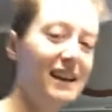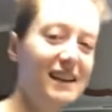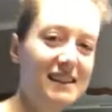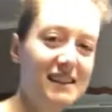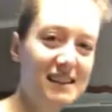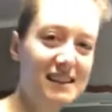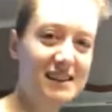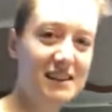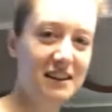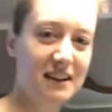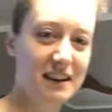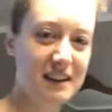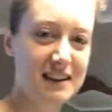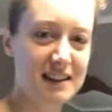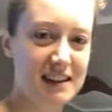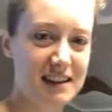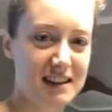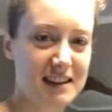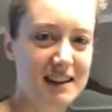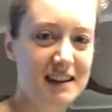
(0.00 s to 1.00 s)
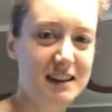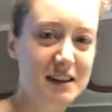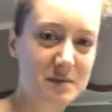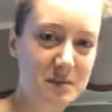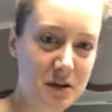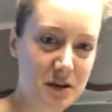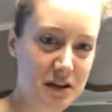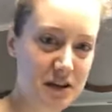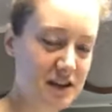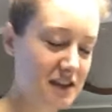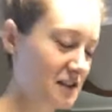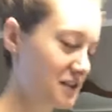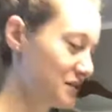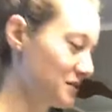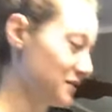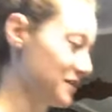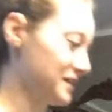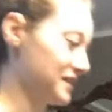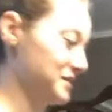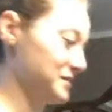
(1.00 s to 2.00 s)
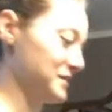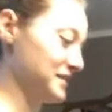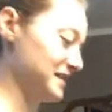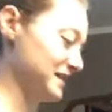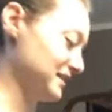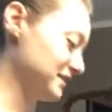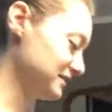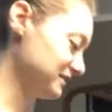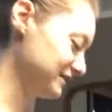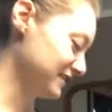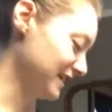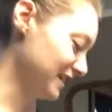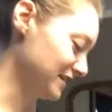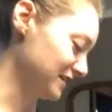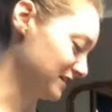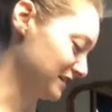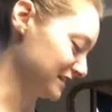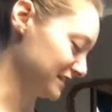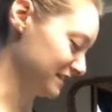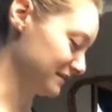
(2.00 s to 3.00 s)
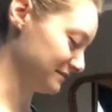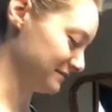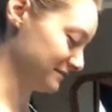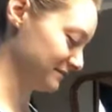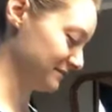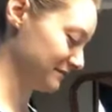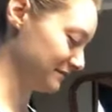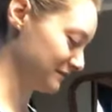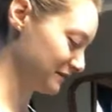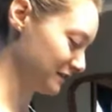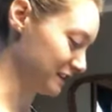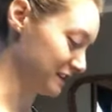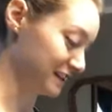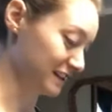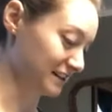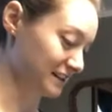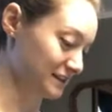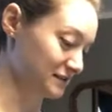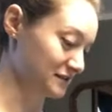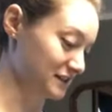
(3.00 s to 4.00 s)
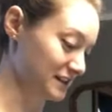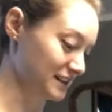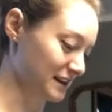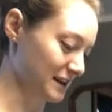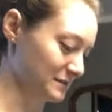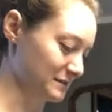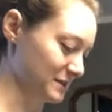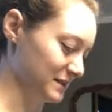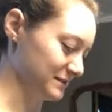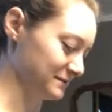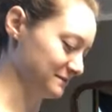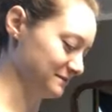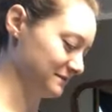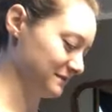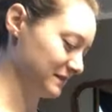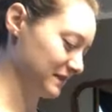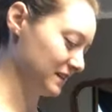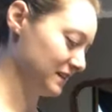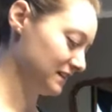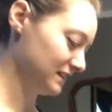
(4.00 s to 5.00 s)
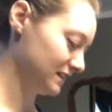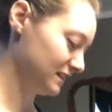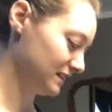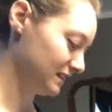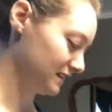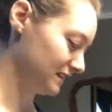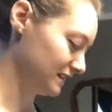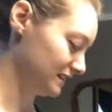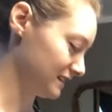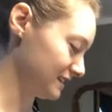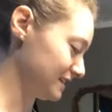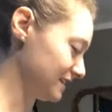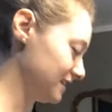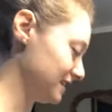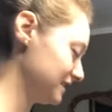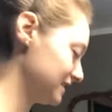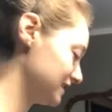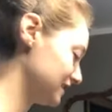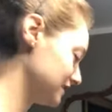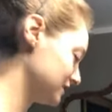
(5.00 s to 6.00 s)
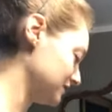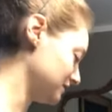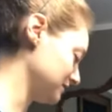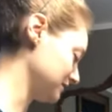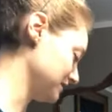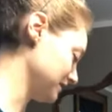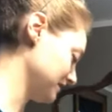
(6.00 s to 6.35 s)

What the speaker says: and still get to experience stories without having to physically read them, and it's nice to